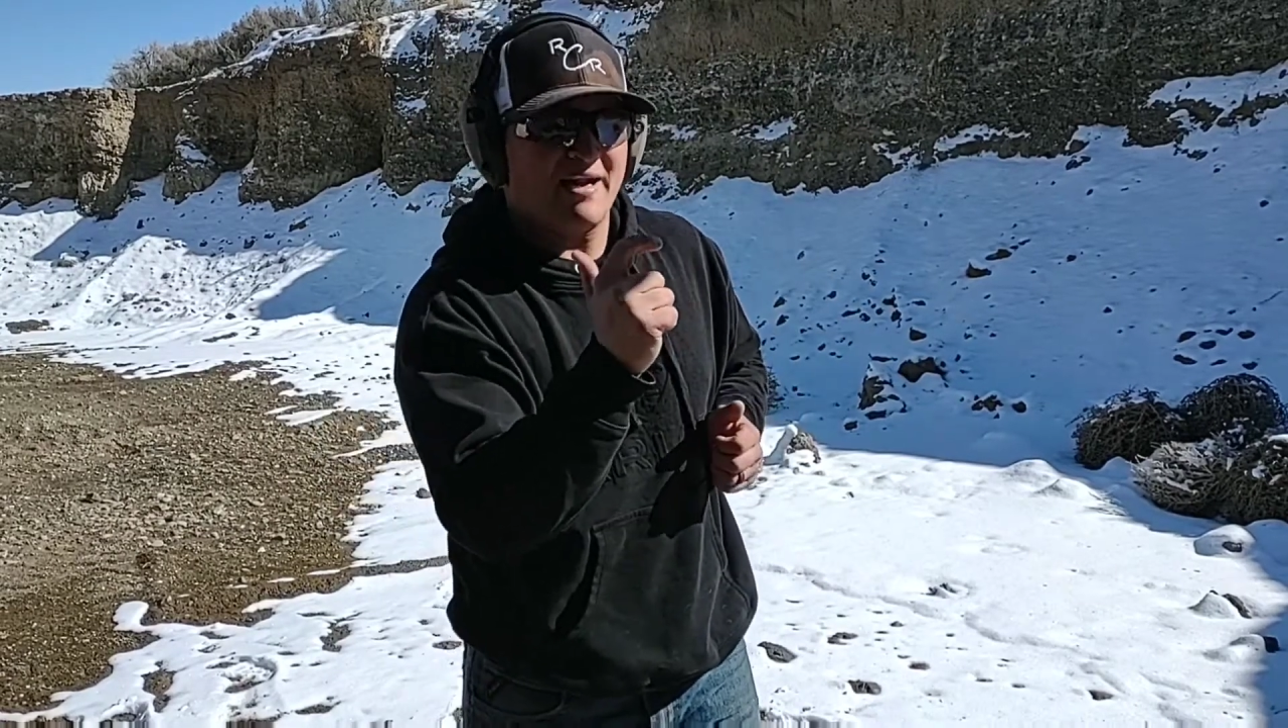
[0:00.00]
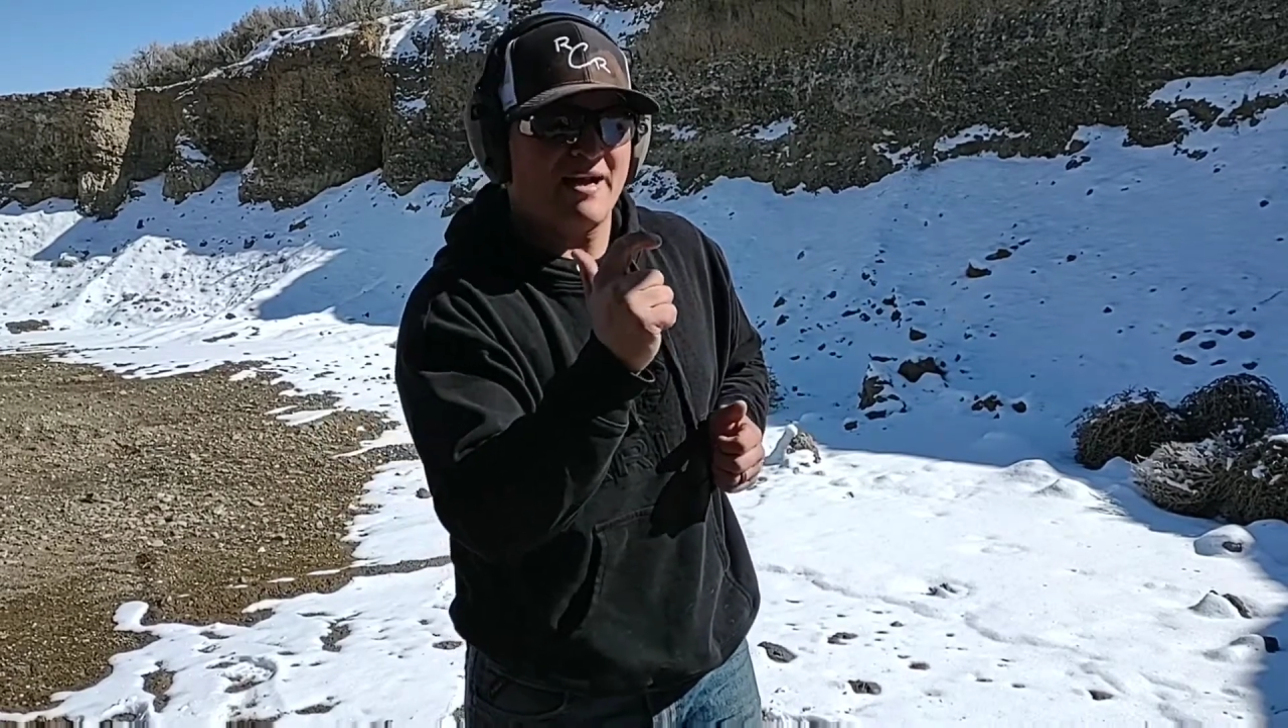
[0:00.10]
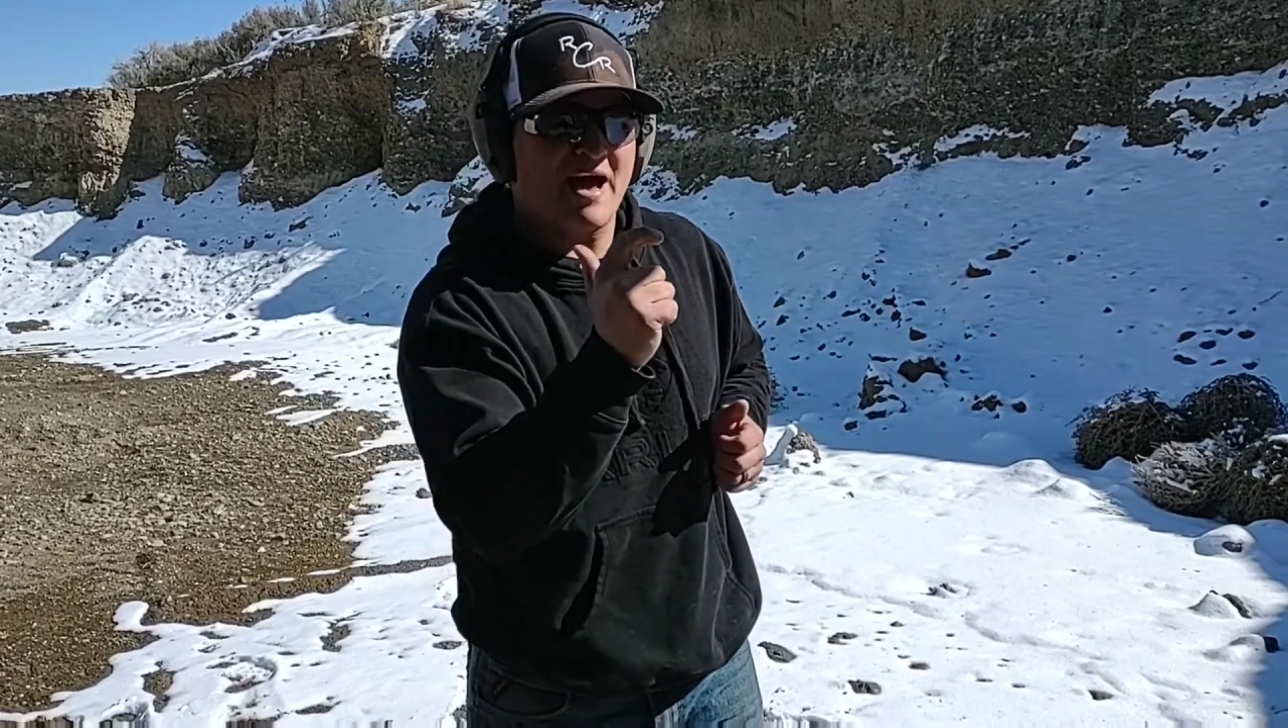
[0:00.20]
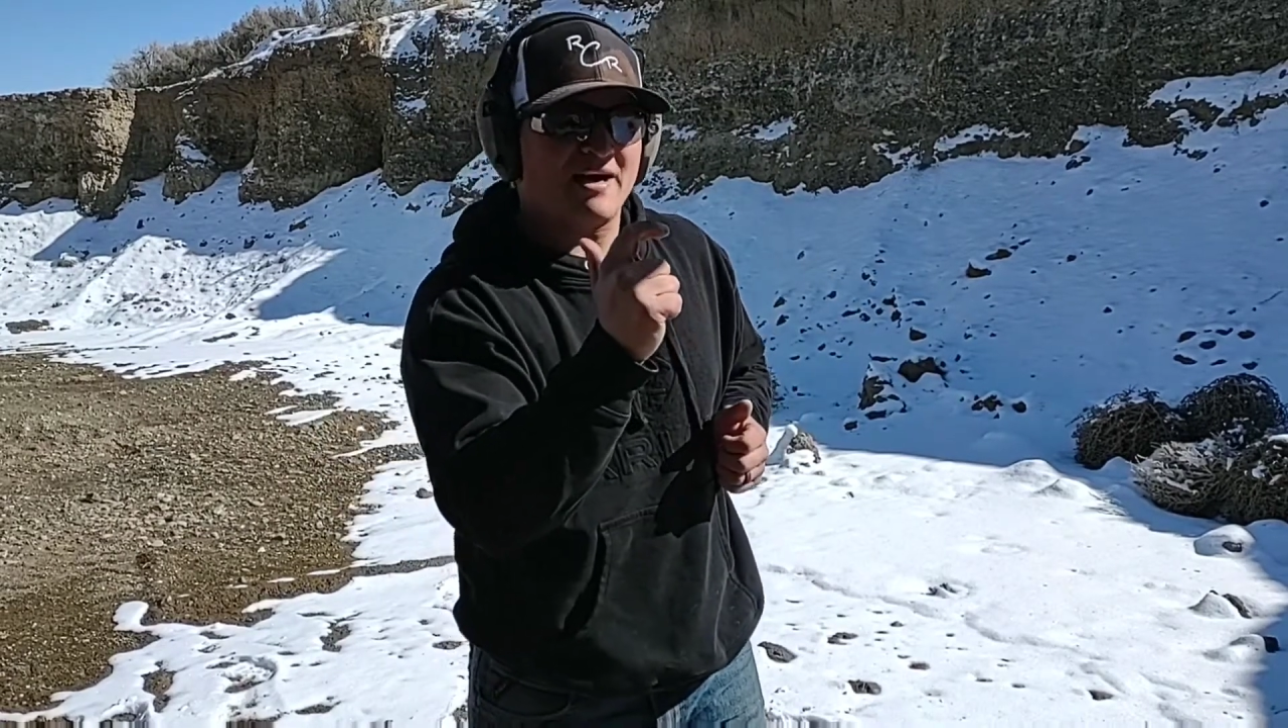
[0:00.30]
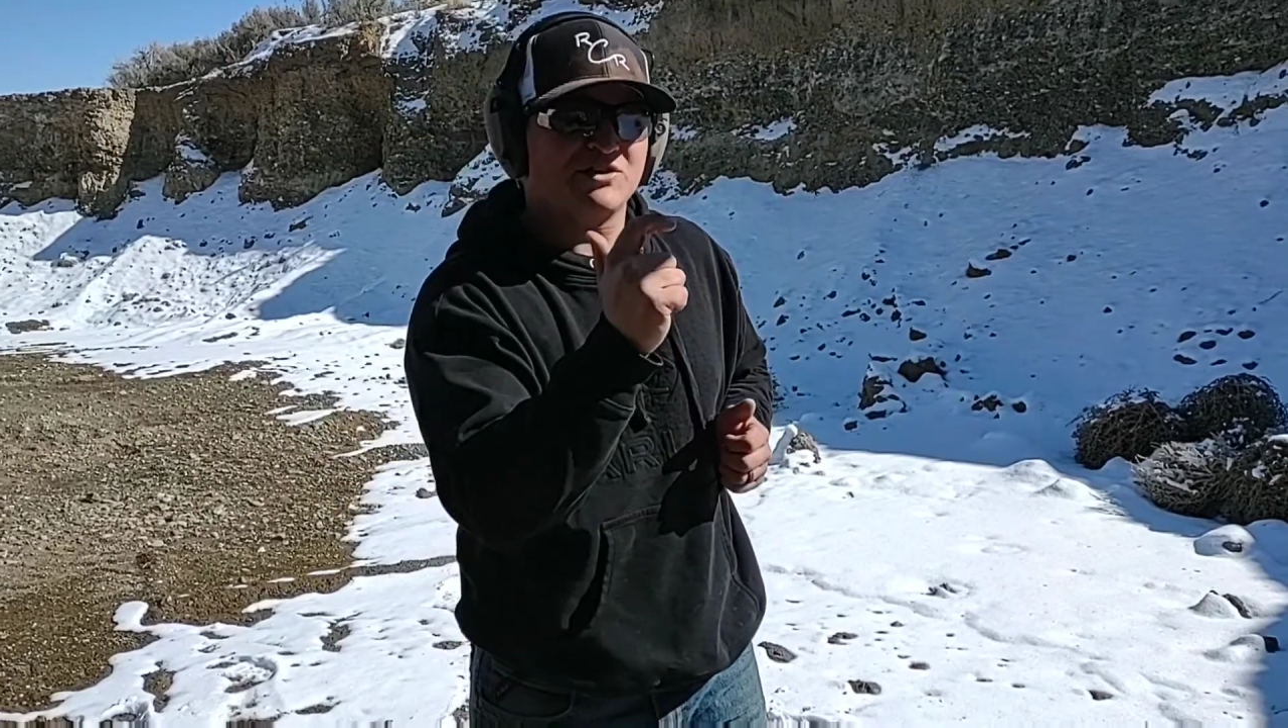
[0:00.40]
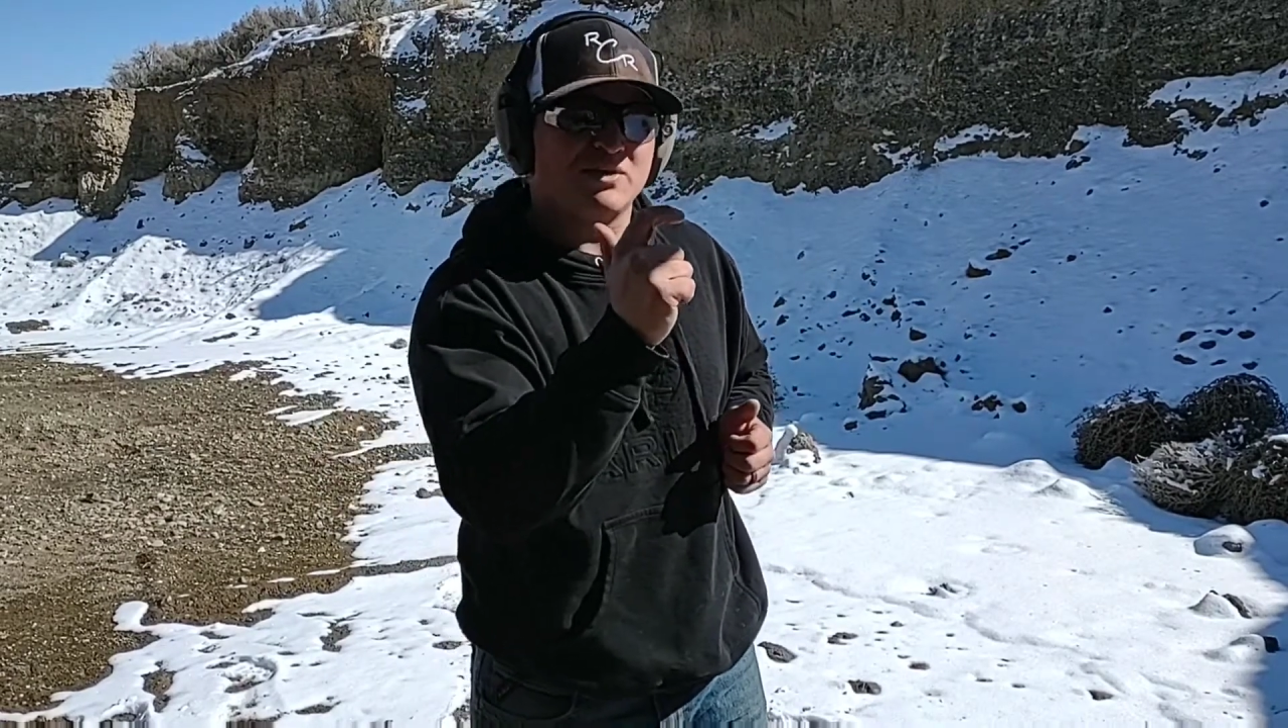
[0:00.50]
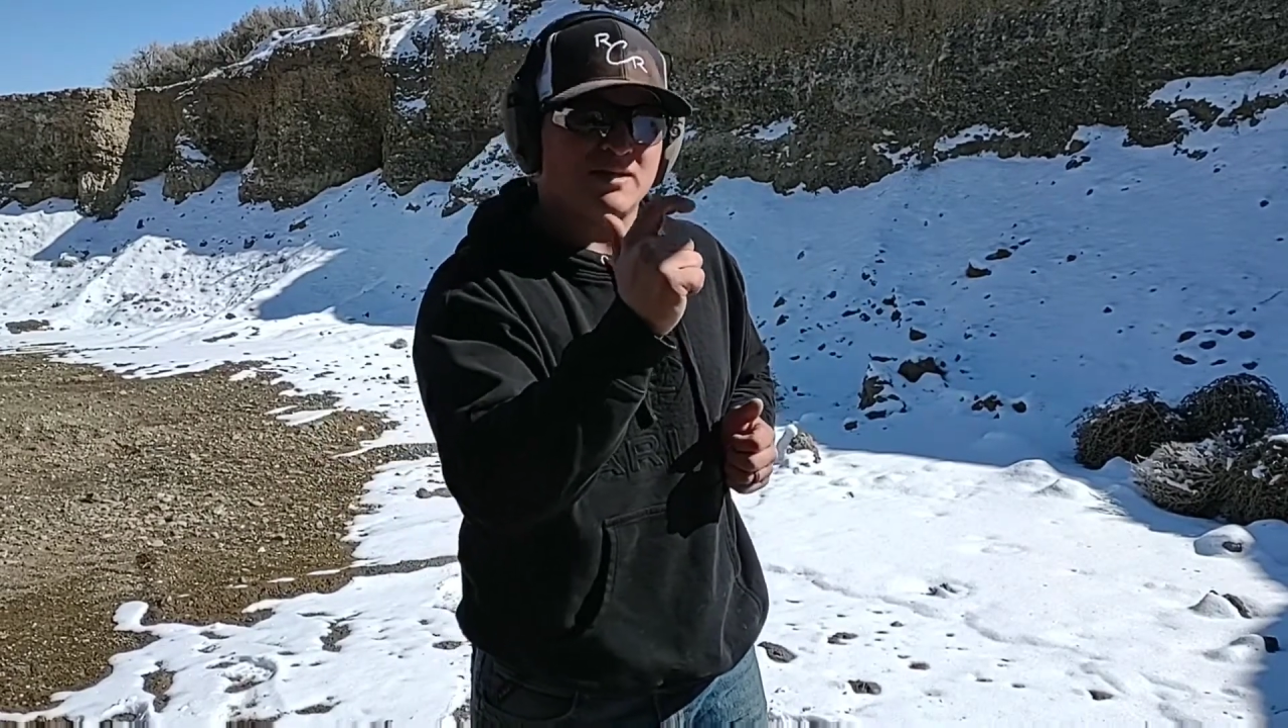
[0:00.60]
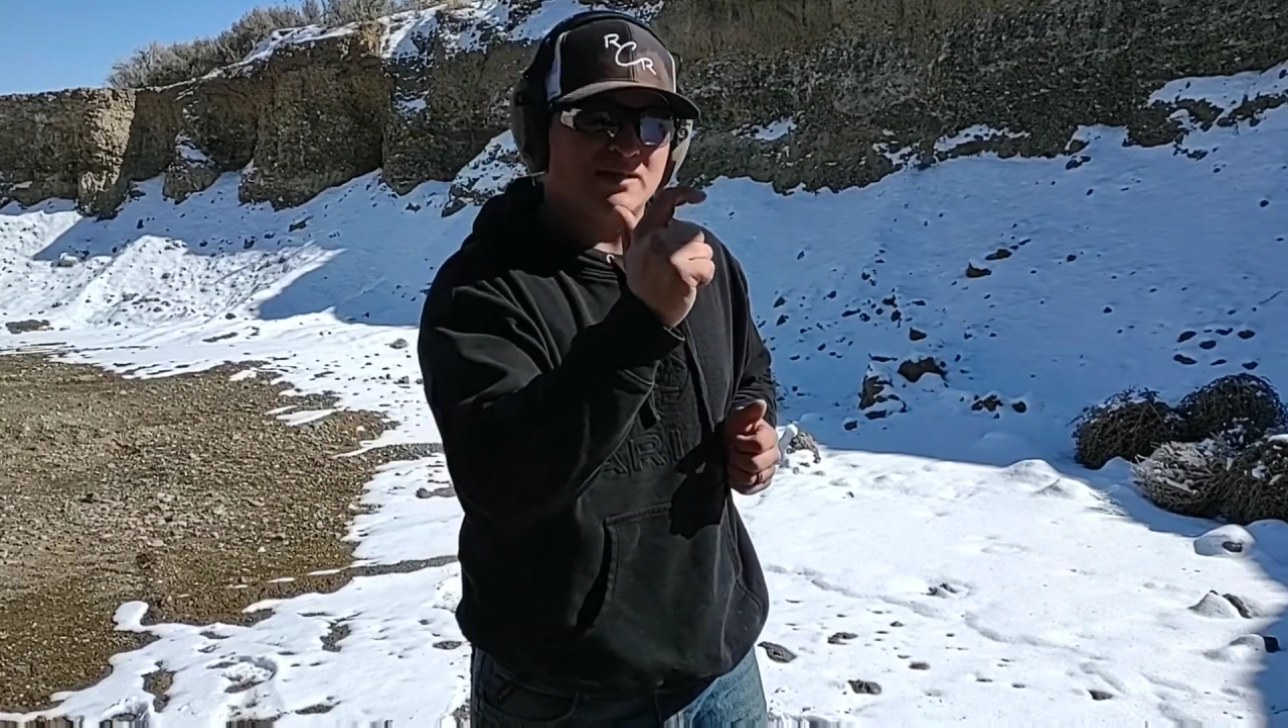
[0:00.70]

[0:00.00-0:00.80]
didn't actually